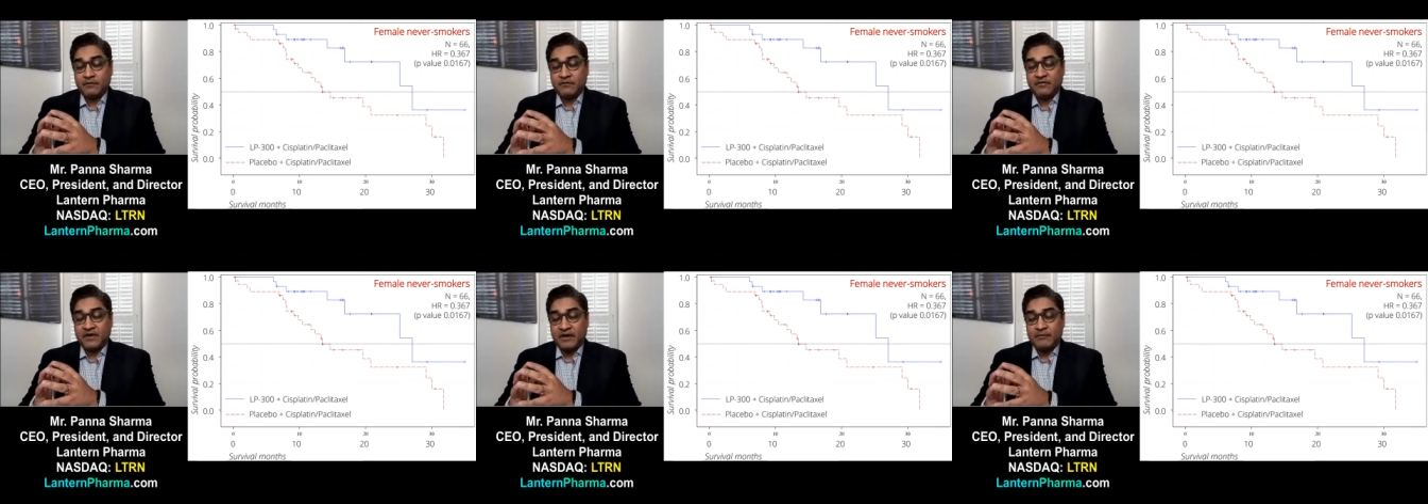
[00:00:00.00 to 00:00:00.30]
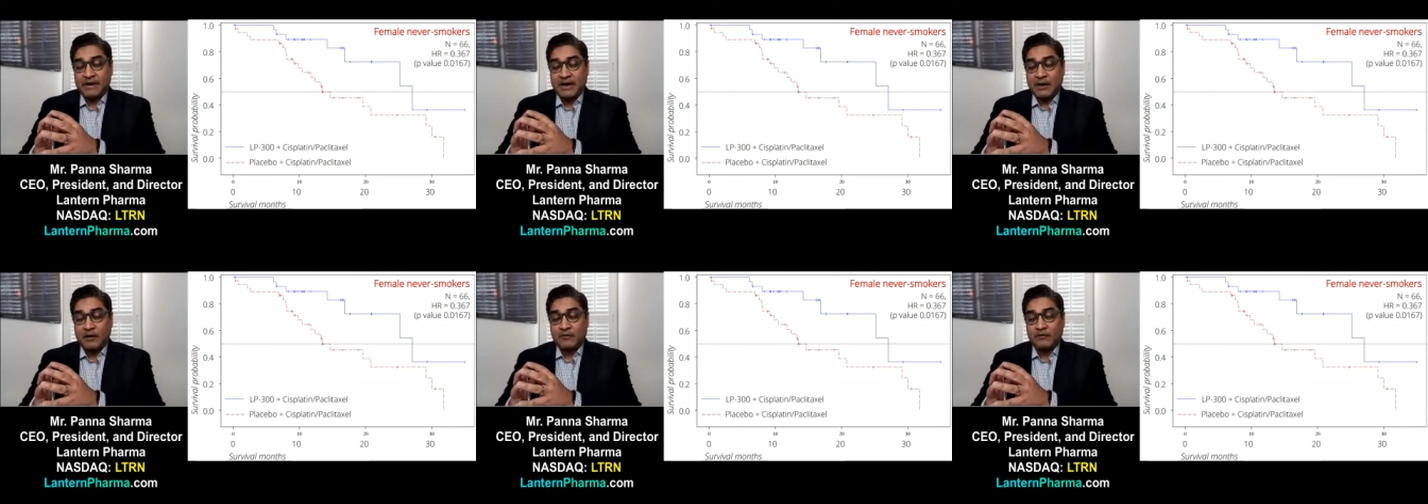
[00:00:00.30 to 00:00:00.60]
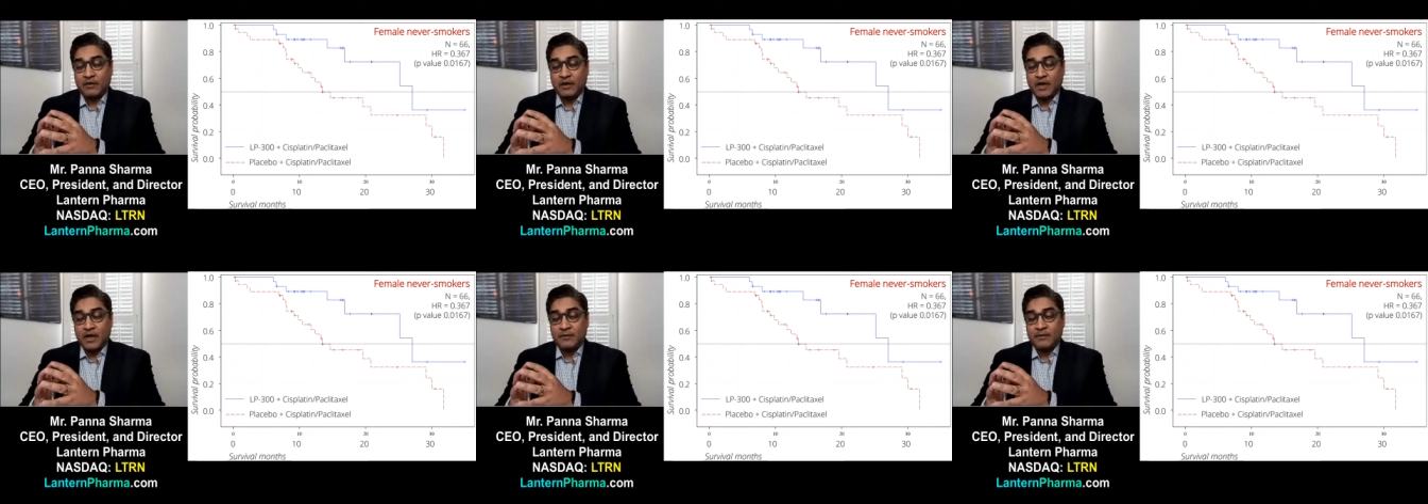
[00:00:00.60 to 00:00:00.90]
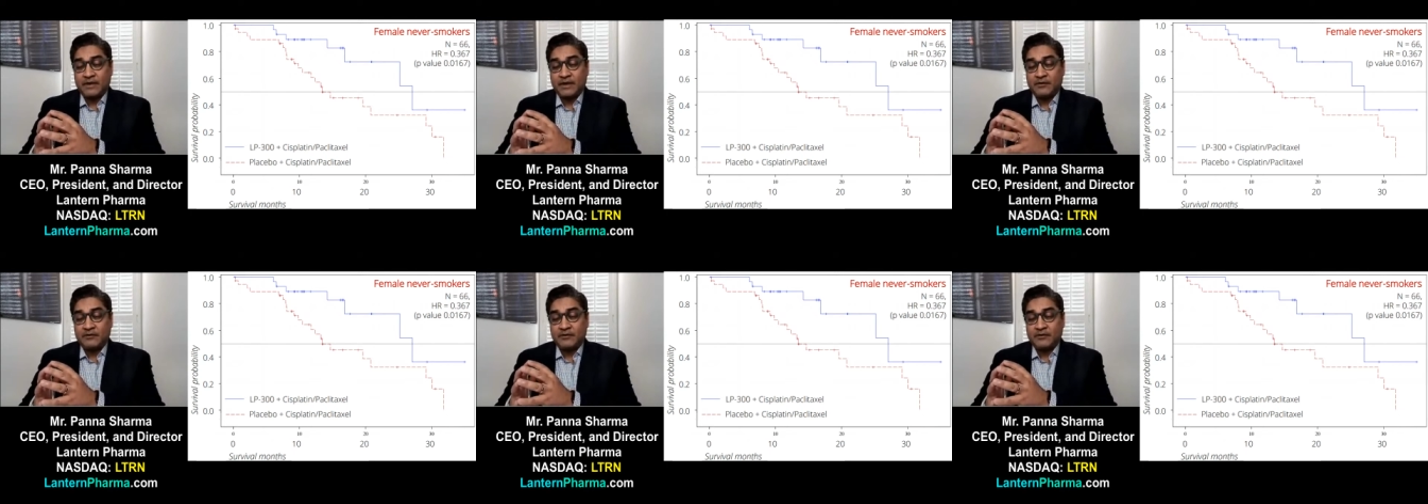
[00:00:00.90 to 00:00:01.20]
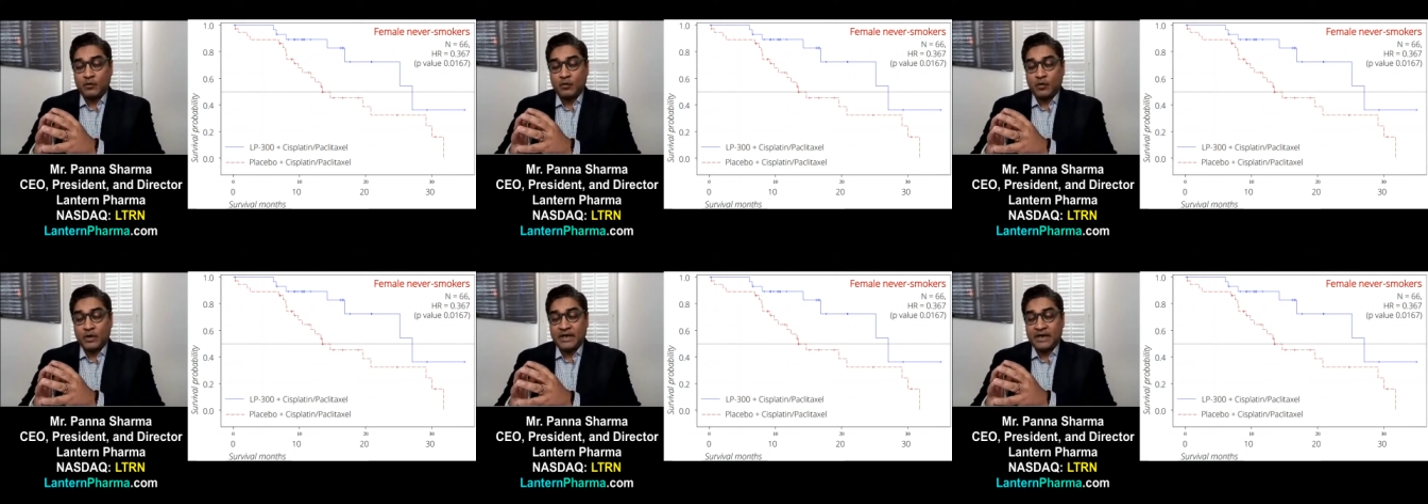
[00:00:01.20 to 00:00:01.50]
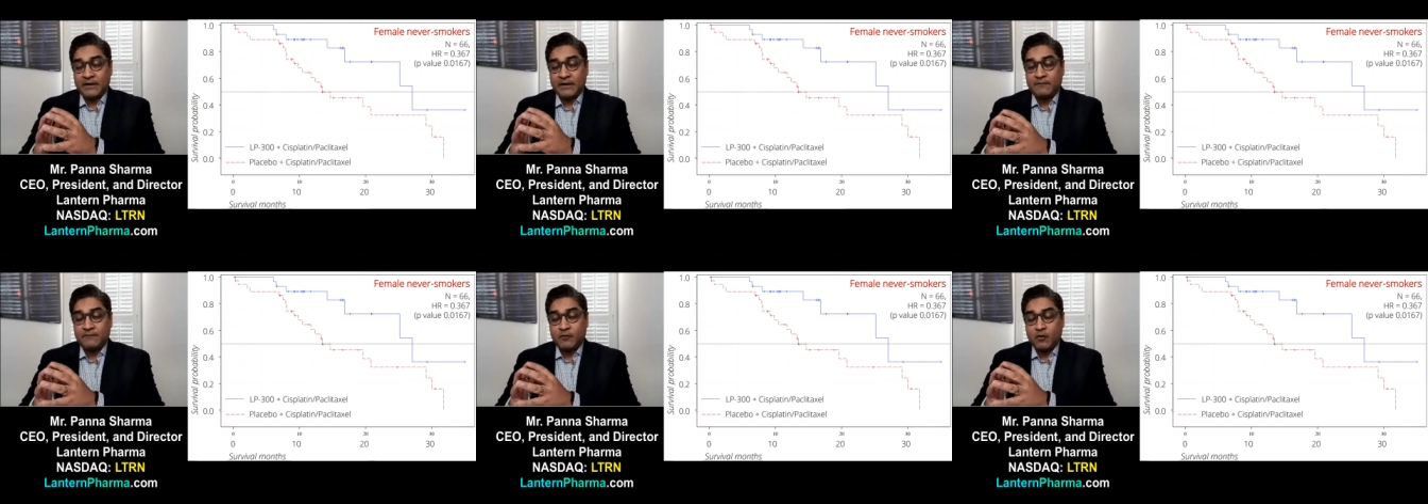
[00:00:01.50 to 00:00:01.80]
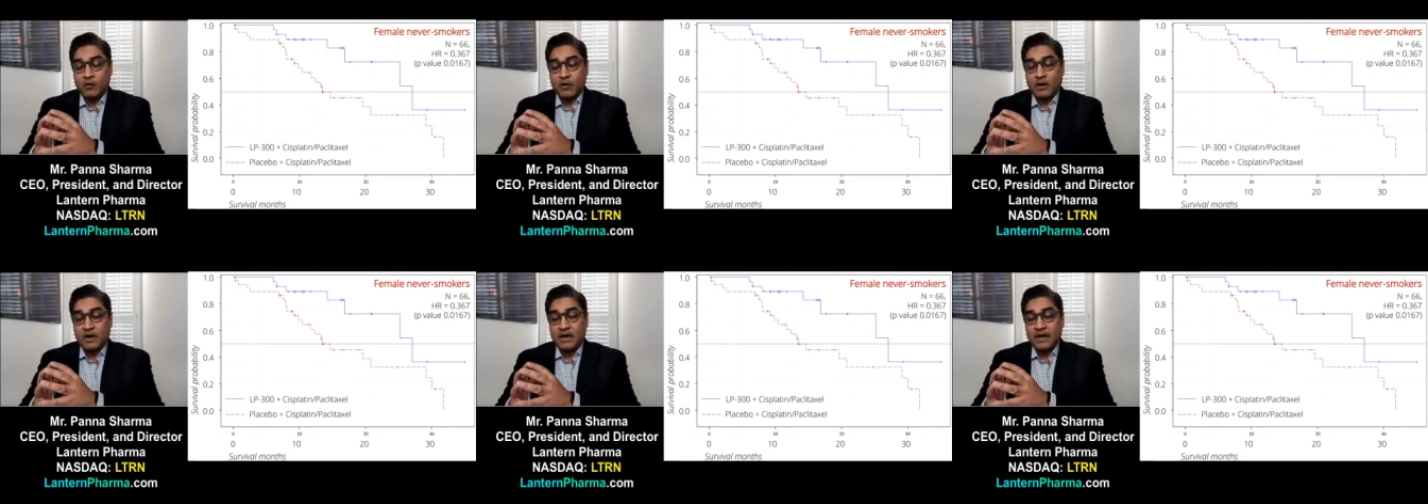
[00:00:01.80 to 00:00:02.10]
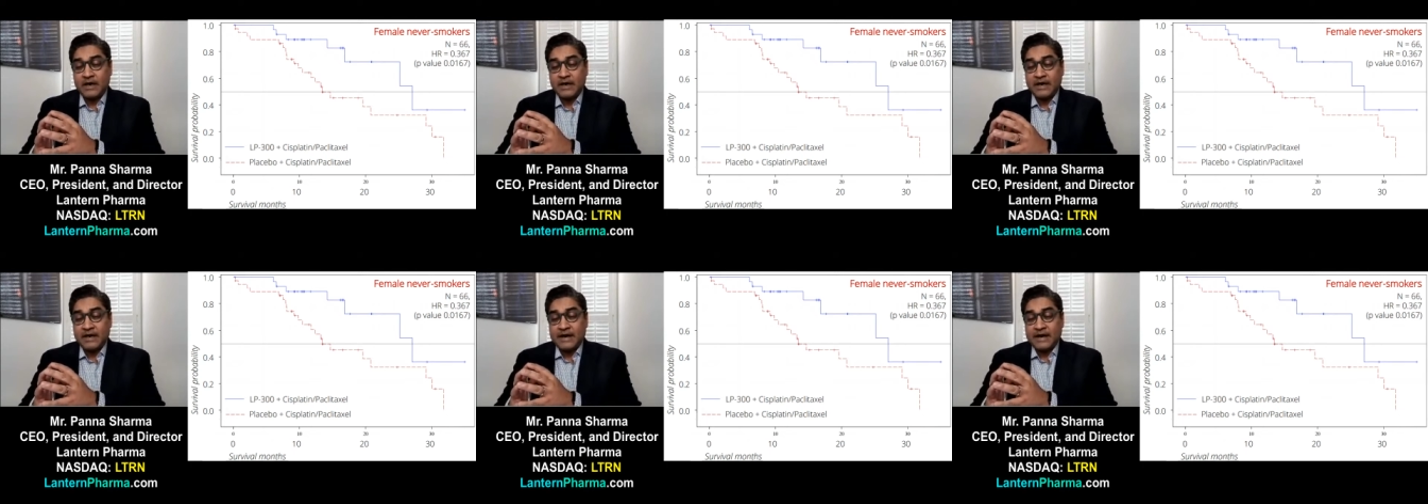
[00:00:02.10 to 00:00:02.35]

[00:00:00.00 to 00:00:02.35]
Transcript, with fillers: very powerful compounds, 184,